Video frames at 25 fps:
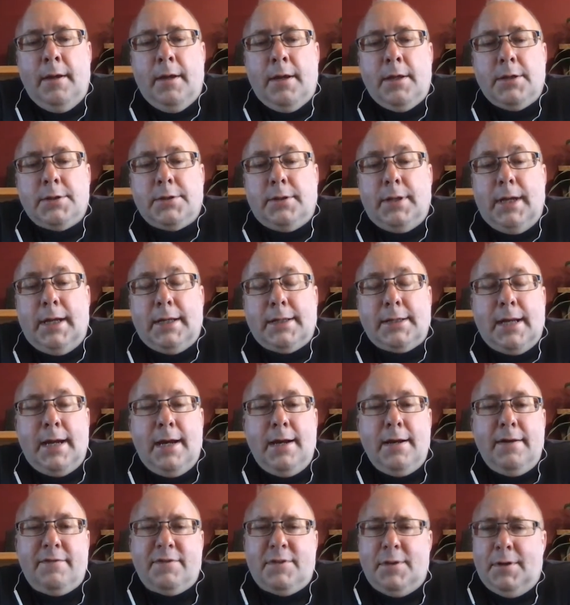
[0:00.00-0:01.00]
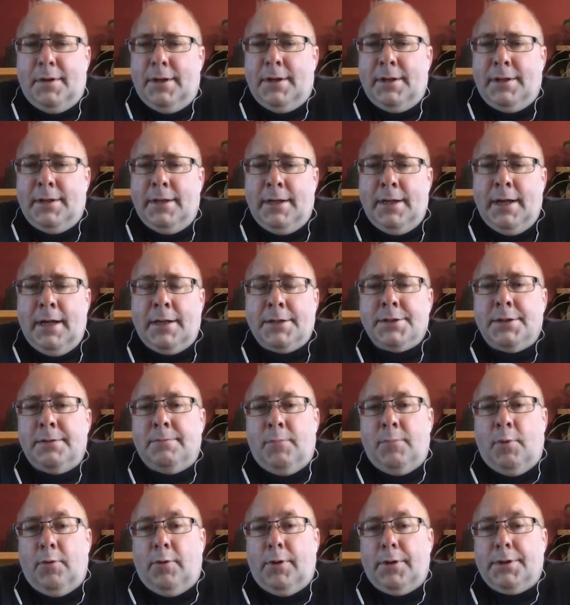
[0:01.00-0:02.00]
So that's kind of the nuts
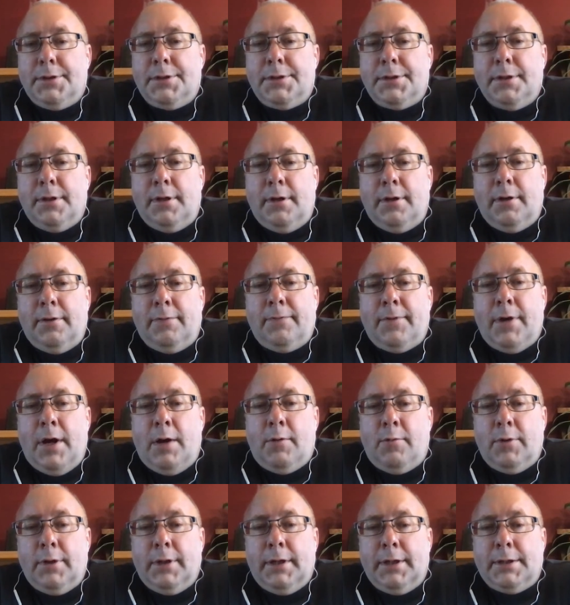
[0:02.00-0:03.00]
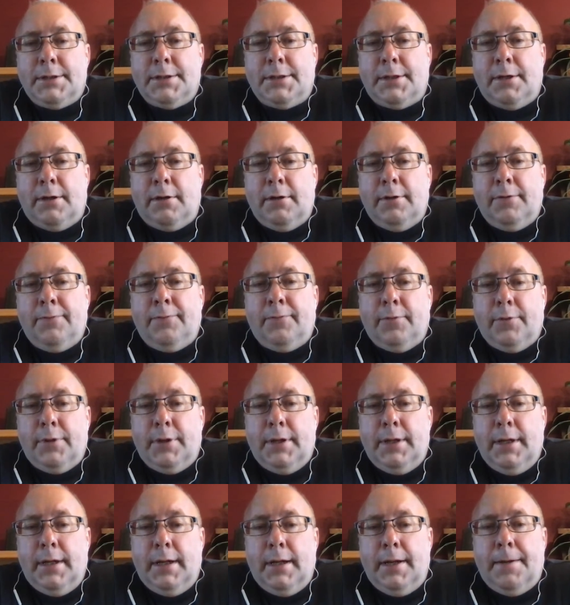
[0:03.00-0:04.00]
and bolts of how we'll get started for
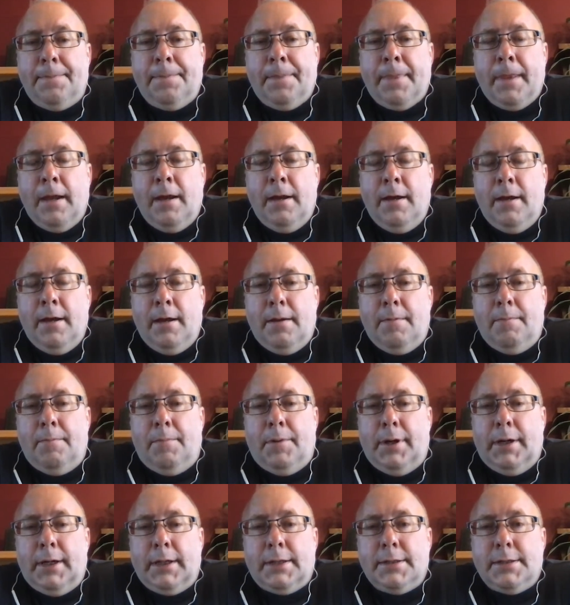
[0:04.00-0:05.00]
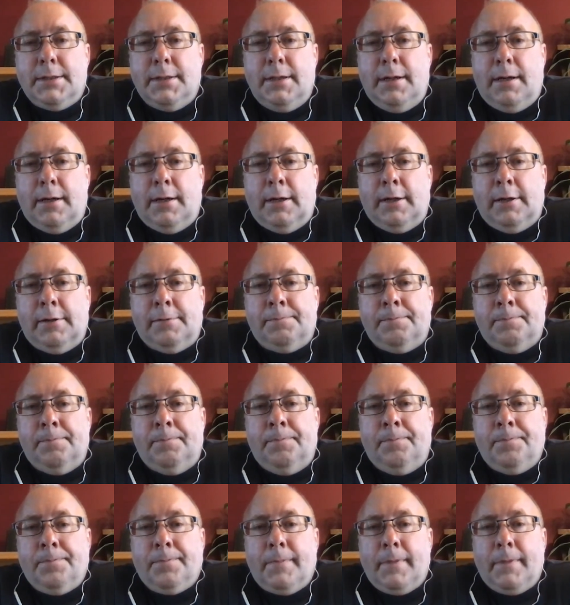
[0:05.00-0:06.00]
the day. But
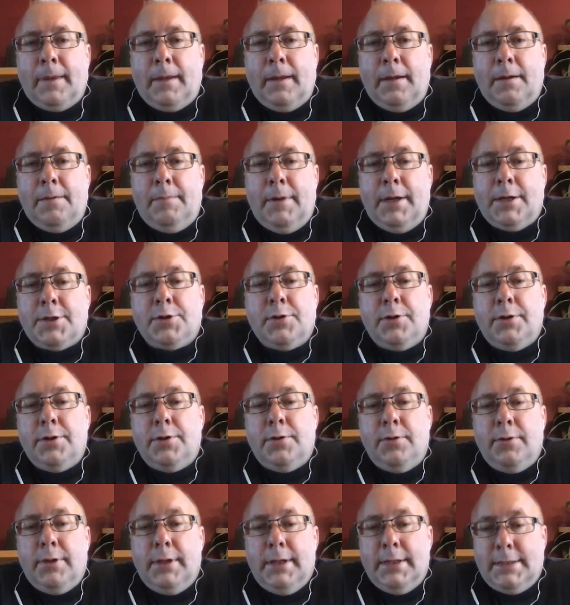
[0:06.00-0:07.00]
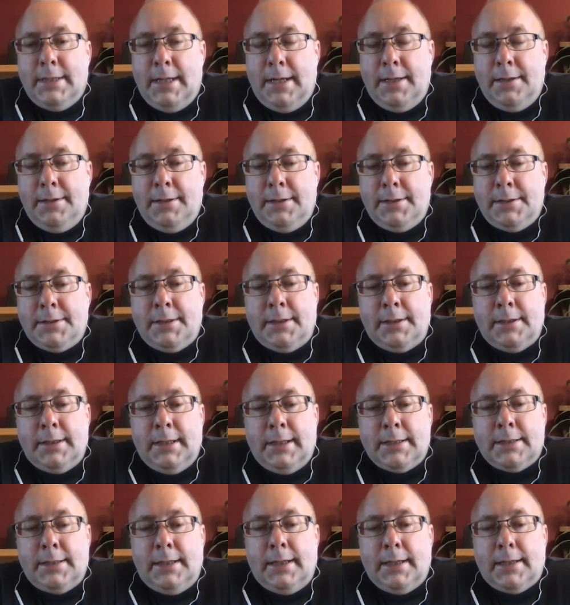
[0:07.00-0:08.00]
make sure you do the attendance and
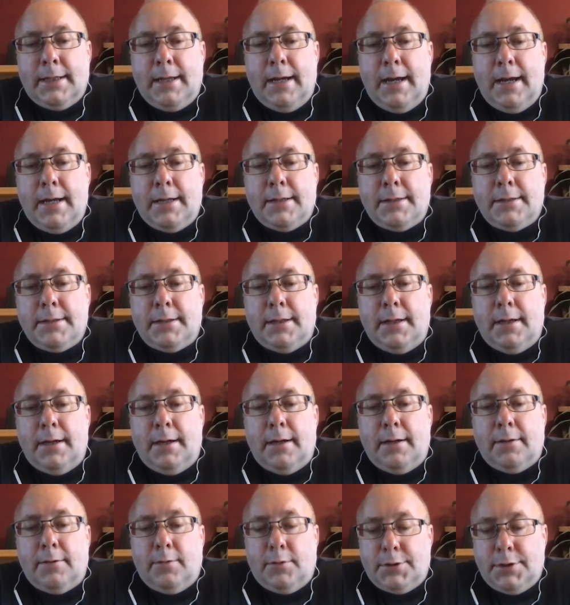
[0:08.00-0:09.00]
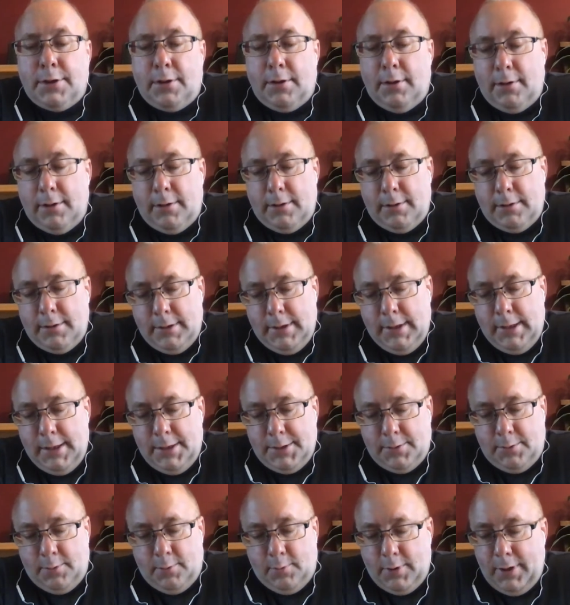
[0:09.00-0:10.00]
things like that. Those are all,
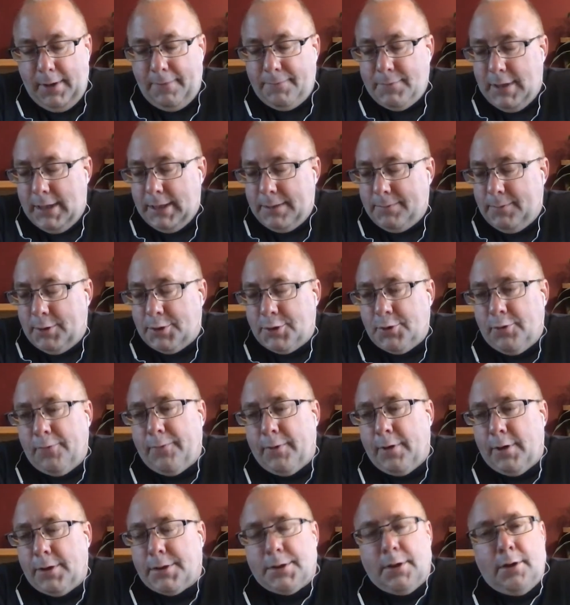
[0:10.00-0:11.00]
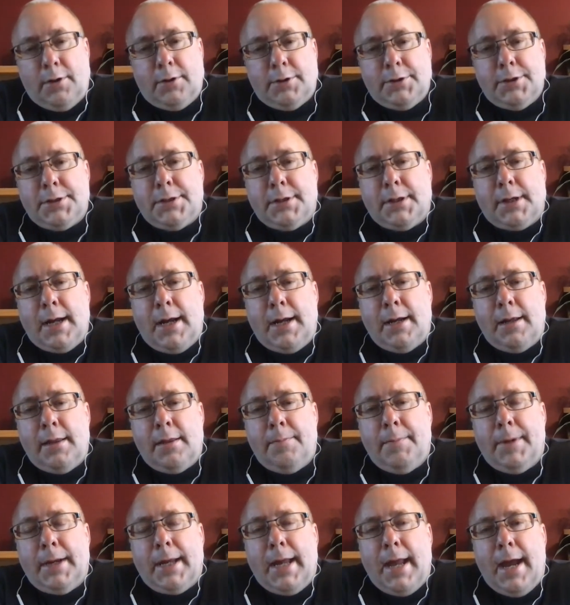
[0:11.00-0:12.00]
so what I've talked about so far is all just the kind of
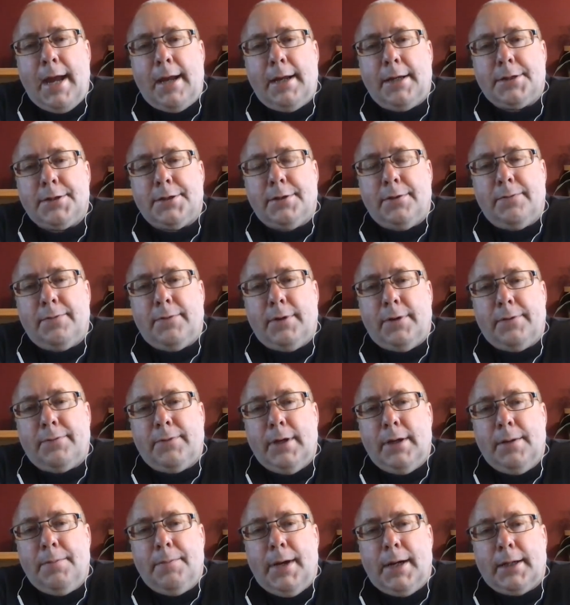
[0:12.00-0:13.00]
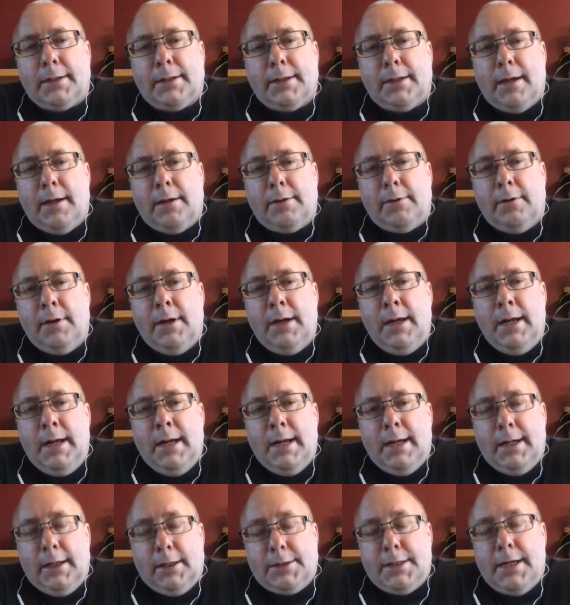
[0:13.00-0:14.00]
the mechanics of getting back together.
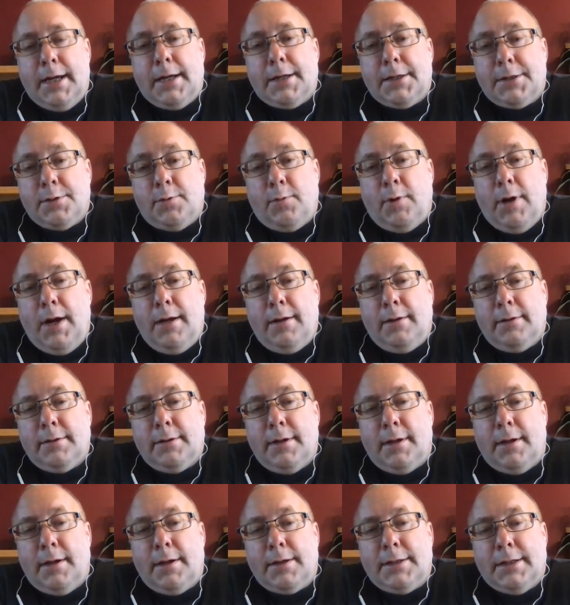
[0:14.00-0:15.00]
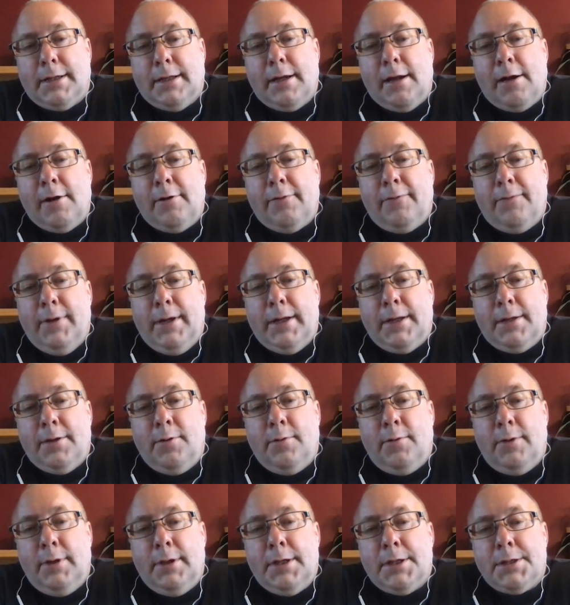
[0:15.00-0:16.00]
It'll take us a while to get on our feet and
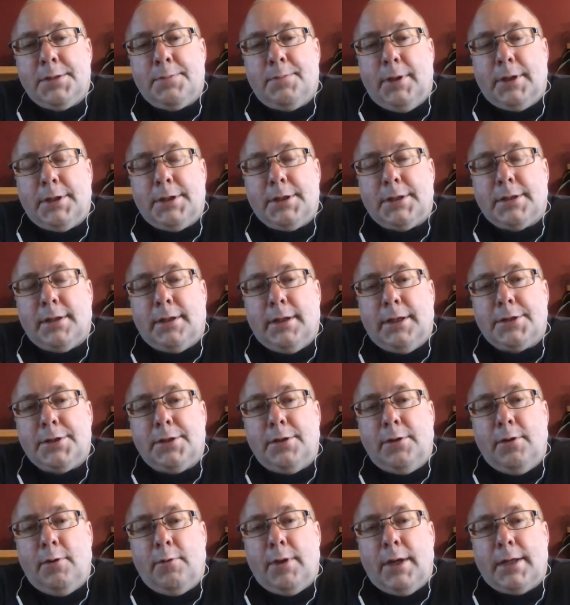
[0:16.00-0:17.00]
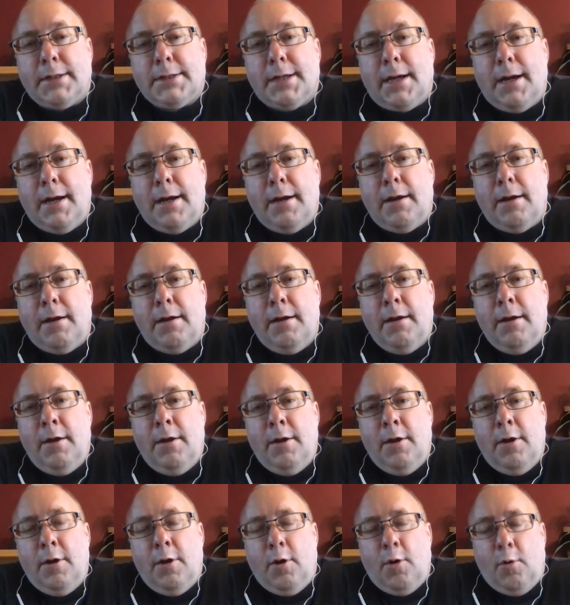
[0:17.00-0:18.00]
doing this, but just to let you know, that's kind of
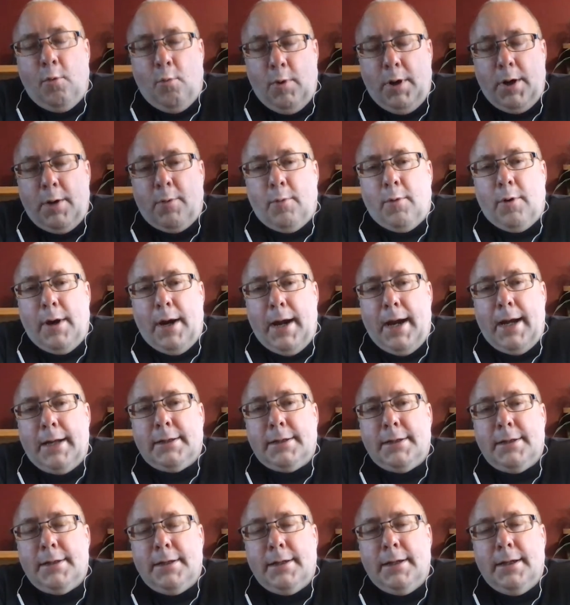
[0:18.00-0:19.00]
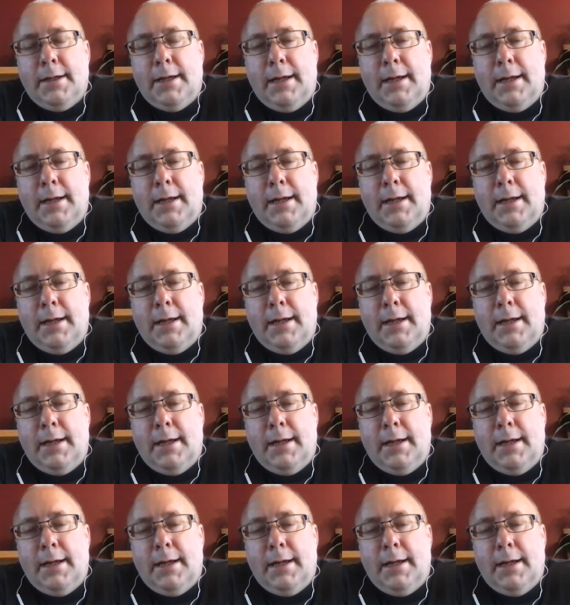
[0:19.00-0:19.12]
where we're at.